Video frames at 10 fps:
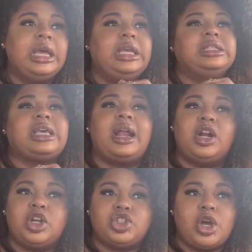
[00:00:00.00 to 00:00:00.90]
He's got it
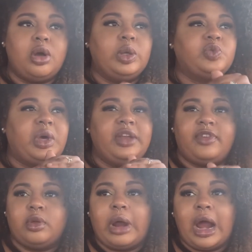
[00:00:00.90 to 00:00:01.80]
under control. He's waiting
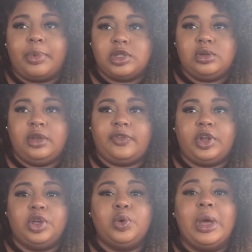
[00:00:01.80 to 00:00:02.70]
for the right opportunity for
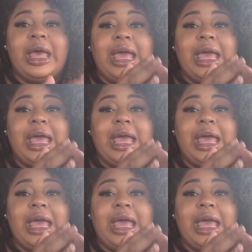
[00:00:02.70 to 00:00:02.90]
you.